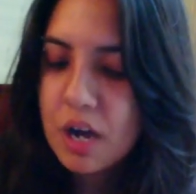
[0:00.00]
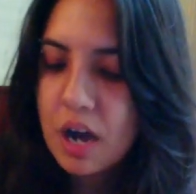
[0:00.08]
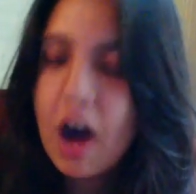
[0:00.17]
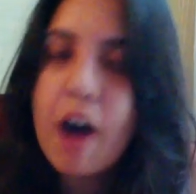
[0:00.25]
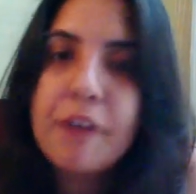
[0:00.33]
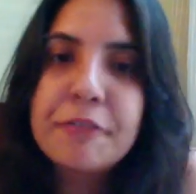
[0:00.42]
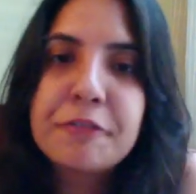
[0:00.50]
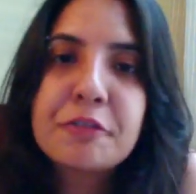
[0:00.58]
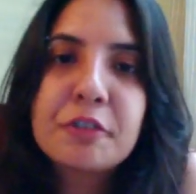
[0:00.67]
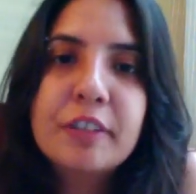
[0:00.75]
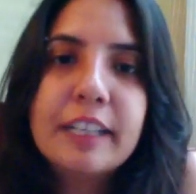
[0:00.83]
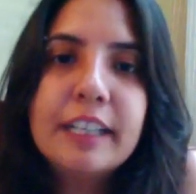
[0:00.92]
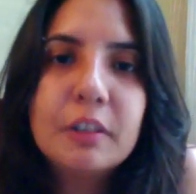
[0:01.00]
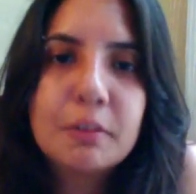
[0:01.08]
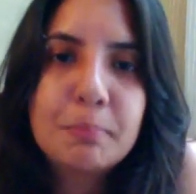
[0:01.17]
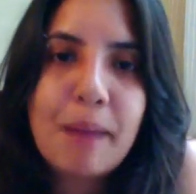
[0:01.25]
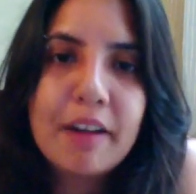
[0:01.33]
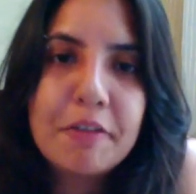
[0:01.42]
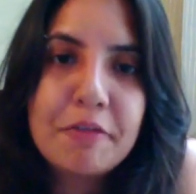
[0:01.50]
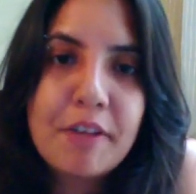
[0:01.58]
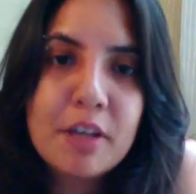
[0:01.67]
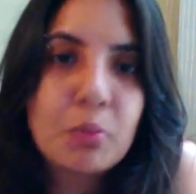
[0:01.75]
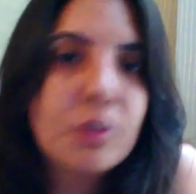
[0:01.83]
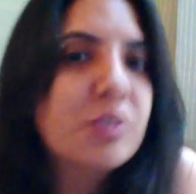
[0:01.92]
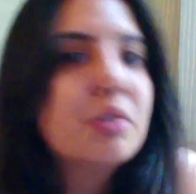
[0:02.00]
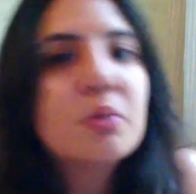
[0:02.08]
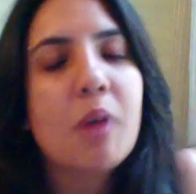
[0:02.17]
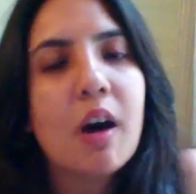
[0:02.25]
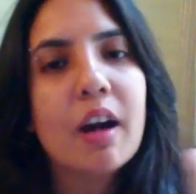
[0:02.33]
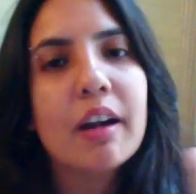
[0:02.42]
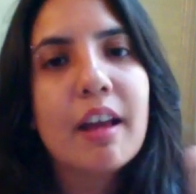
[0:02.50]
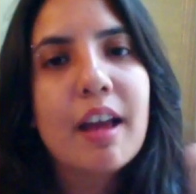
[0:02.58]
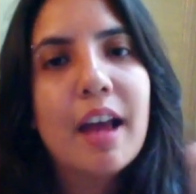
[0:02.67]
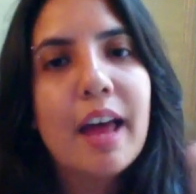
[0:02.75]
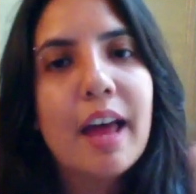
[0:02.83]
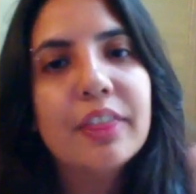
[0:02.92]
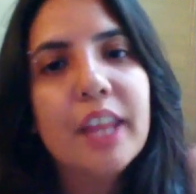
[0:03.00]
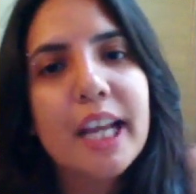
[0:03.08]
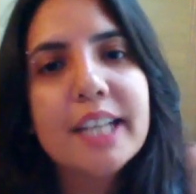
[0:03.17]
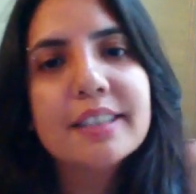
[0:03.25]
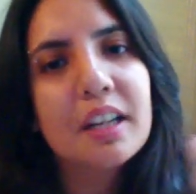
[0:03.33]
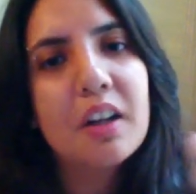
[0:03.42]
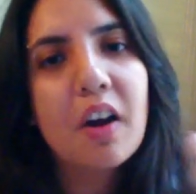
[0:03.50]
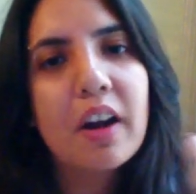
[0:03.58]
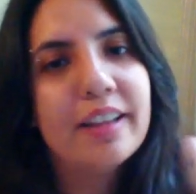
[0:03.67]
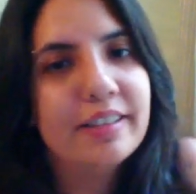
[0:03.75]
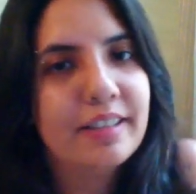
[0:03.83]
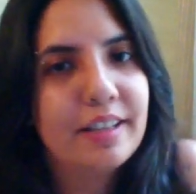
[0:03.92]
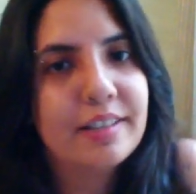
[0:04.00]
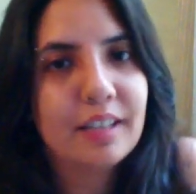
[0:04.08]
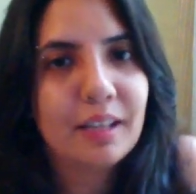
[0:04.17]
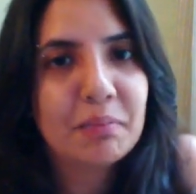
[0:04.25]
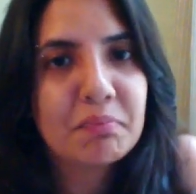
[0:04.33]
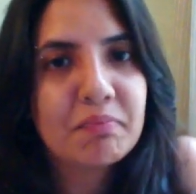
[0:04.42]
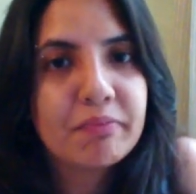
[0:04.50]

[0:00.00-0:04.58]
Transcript: are free to manifest what you want, and things are not as they seem.